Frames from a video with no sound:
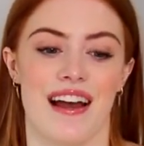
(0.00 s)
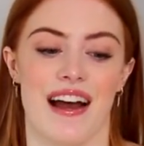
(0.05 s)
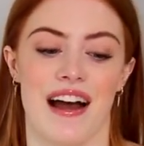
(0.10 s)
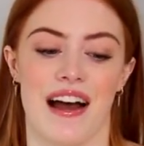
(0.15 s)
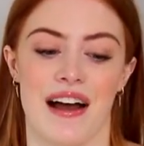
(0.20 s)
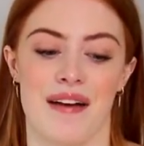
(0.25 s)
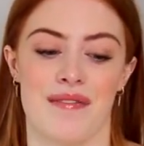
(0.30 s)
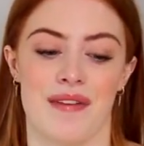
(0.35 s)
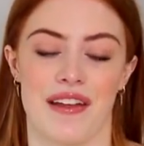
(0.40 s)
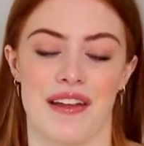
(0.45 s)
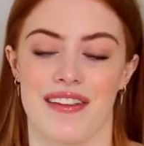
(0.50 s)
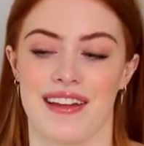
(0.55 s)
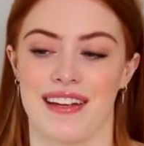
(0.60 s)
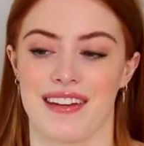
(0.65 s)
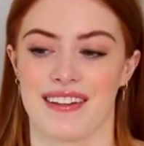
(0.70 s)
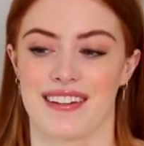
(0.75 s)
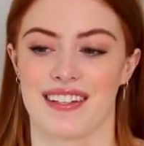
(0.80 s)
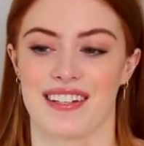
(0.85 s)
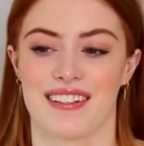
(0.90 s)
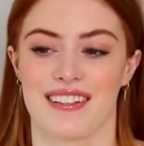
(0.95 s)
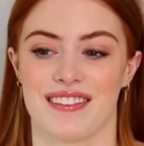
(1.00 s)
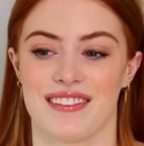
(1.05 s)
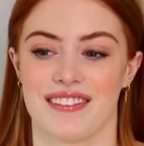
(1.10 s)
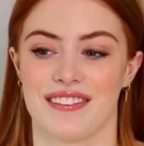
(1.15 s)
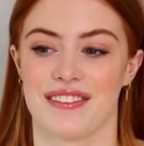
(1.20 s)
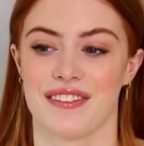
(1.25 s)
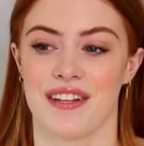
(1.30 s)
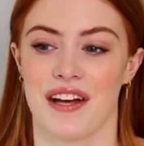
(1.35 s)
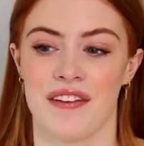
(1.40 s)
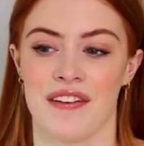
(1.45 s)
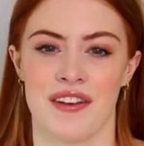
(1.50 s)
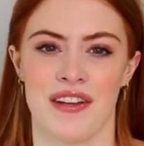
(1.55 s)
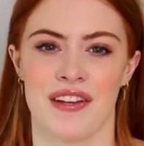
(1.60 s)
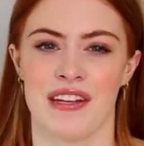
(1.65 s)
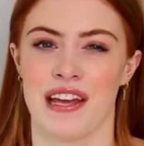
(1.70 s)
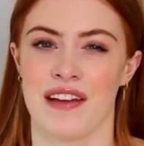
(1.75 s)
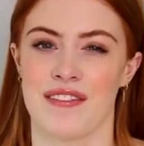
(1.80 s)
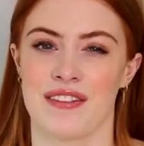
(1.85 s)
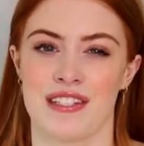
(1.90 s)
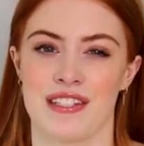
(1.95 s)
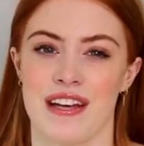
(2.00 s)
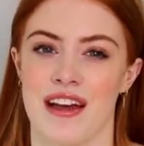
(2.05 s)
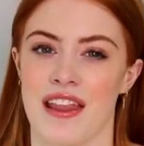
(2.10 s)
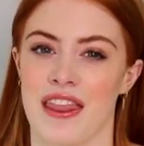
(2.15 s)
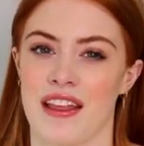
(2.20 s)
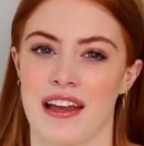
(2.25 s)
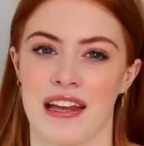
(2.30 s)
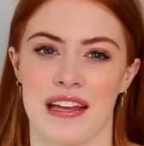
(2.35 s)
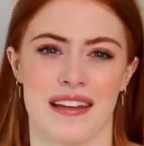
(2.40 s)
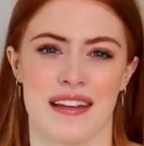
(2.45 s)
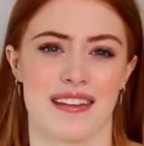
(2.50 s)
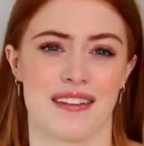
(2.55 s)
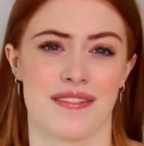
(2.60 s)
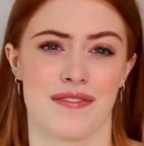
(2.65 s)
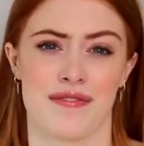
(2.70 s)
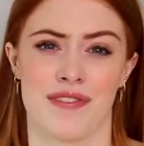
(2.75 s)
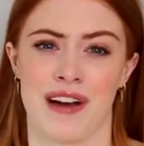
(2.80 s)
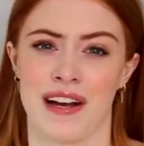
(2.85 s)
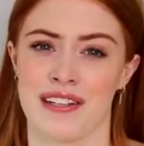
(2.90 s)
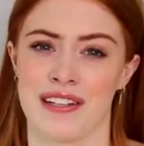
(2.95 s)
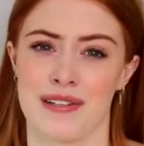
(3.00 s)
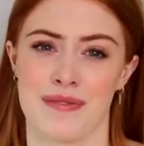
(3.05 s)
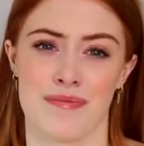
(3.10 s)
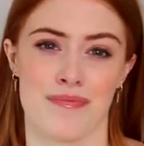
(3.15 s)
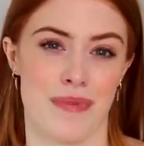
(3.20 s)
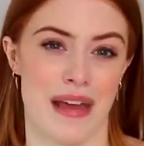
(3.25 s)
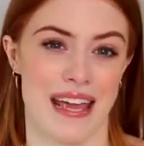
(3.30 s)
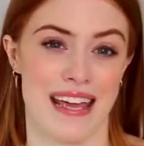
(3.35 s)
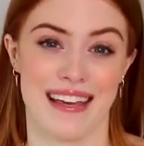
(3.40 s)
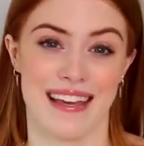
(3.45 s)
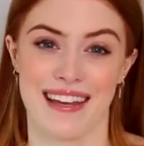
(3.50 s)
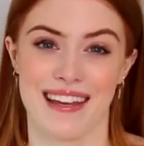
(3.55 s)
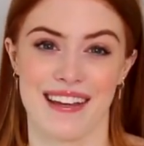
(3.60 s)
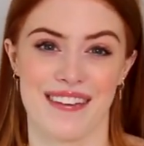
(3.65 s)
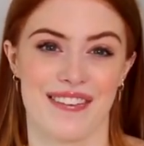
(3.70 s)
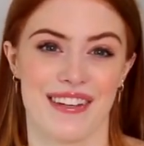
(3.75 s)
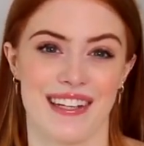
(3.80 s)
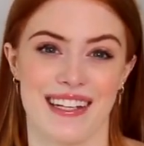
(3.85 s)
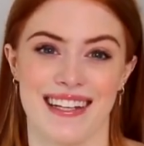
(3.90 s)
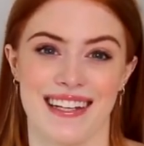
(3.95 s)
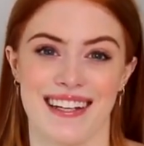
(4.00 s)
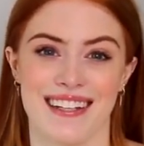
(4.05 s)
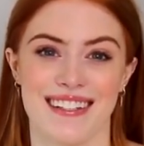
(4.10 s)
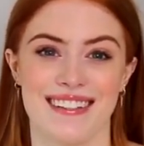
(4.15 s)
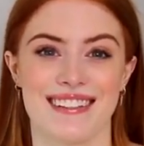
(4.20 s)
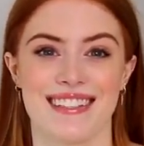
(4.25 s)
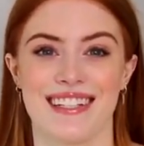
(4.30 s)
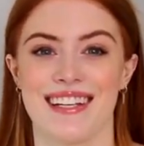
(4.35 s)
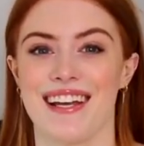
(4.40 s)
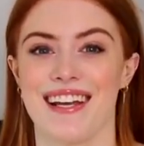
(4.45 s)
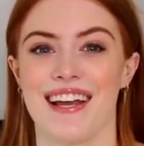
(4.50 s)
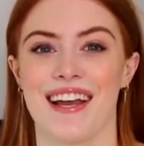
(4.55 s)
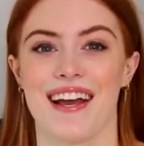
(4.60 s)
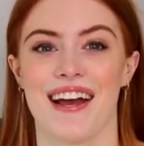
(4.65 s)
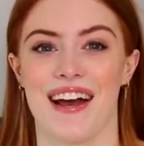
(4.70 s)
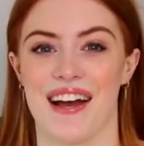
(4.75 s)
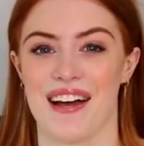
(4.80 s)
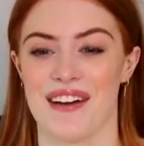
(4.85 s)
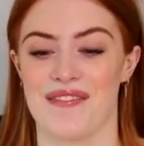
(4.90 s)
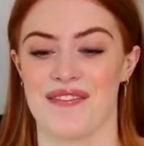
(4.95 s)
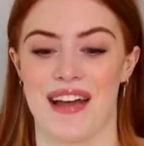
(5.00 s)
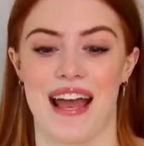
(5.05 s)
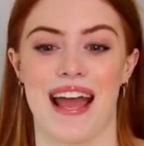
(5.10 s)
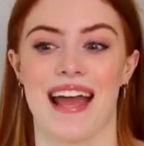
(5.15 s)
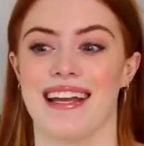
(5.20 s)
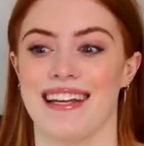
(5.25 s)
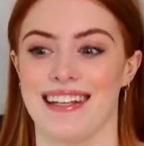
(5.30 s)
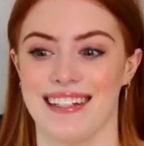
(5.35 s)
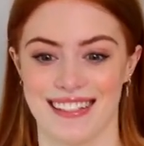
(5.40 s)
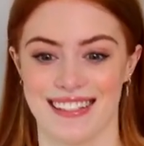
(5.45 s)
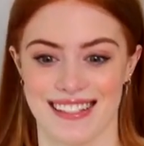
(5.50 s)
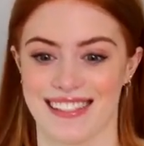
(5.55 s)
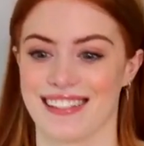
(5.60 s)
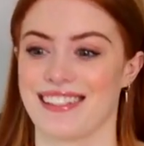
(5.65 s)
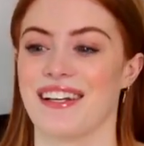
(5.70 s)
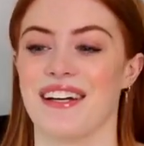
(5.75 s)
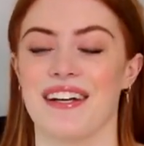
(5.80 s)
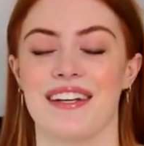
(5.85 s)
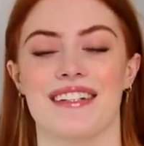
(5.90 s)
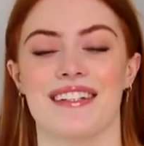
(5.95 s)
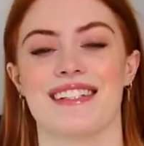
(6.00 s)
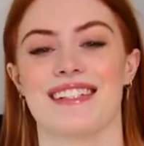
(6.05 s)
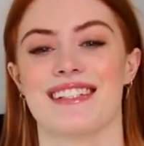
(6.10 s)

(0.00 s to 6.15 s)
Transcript: Um, I think I've only ever done like random baking videos um, ages ago.